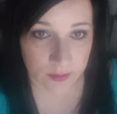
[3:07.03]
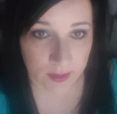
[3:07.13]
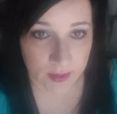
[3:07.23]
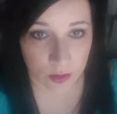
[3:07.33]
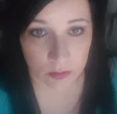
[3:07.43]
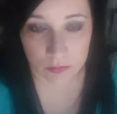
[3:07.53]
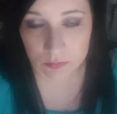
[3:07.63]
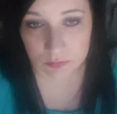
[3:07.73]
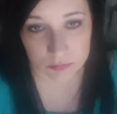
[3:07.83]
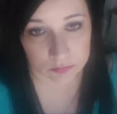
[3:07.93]
they don't
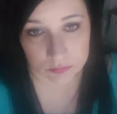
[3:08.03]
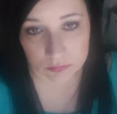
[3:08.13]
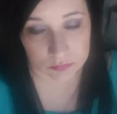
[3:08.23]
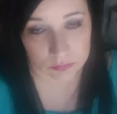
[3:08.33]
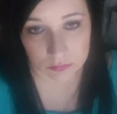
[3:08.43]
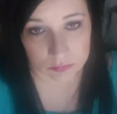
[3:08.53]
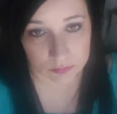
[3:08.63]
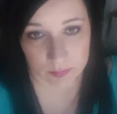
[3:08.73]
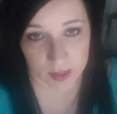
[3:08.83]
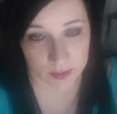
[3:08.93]

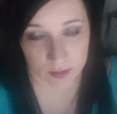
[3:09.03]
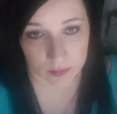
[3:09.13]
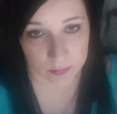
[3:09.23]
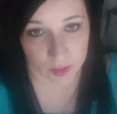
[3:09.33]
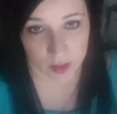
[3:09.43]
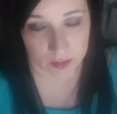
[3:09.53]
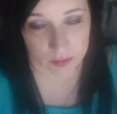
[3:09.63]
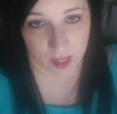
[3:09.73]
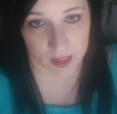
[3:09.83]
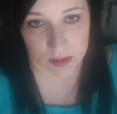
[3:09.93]
make the product
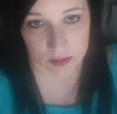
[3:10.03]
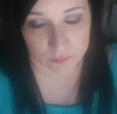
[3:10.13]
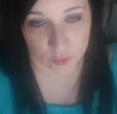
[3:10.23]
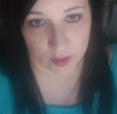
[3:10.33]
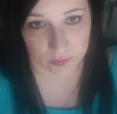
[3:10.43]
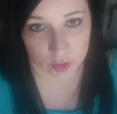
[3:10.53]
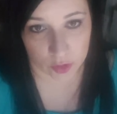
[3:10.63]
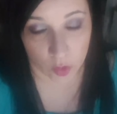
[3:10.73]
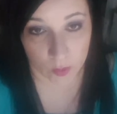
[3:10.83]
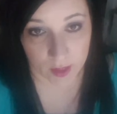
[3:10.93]
last forever.
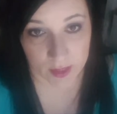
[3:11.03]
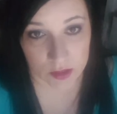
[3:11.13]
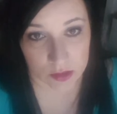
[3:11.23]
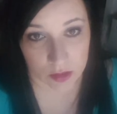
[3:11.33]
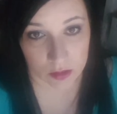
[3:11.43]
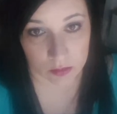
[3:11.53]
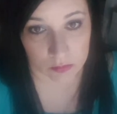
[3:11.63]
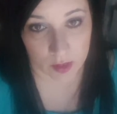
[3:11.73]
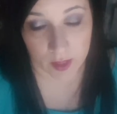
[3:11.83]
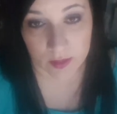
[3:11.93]
Okay, so
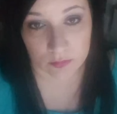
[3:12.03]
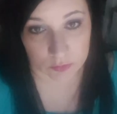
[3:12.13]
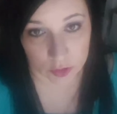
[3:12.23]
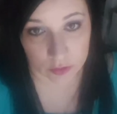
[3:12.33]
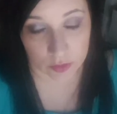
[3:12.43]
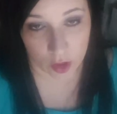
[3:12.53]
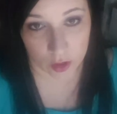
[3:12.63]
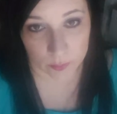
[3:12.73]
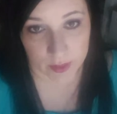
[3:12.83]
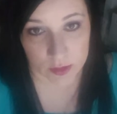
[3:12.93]
I learned the
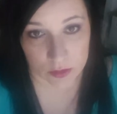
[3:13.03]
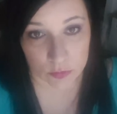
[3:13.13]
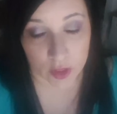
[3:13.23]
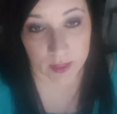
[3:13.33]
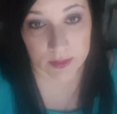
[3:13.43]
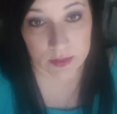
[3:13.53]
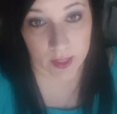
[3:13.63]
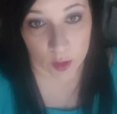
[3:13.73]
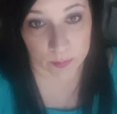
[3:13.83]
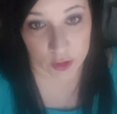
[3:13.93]
hard way, so I'm trying to
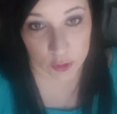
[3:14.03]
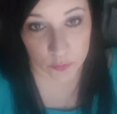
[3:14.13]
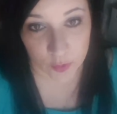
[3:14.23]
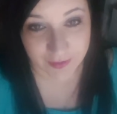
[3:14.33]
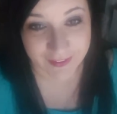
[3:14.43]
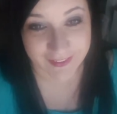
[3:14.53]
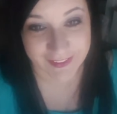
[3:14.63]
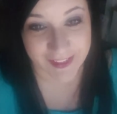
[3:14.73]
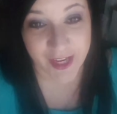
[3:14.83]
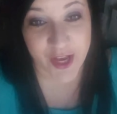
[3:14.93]
help you
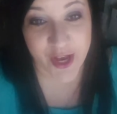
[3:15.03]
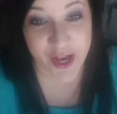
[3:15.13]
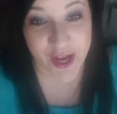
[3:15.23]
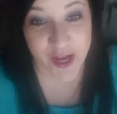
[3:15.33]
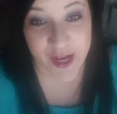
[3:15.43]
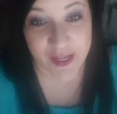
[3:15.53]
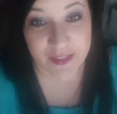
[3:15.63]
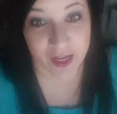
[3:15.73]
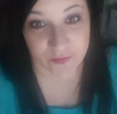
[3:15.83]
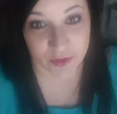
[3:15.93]

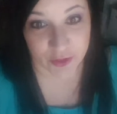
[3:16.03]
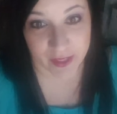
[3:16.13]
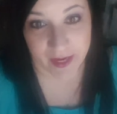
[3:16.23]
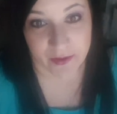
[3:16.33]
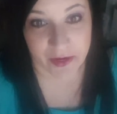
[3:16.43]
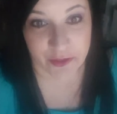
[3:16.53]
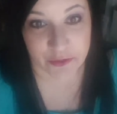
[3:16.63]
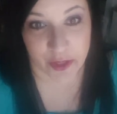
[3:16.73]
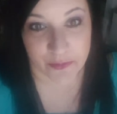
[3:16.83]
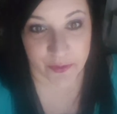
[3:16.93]
not figure that out on
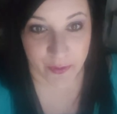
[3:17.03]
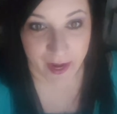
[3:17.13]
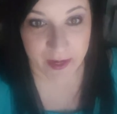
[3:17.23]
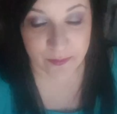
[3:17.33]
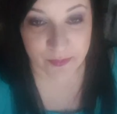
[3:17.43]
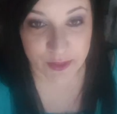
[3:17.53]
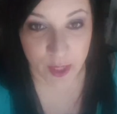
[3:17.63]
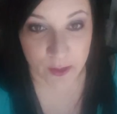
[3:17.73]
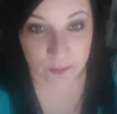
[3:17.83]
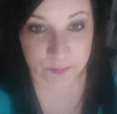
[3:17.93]
your own. Okay,
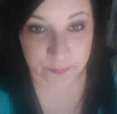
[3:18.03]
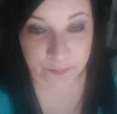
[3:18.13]
so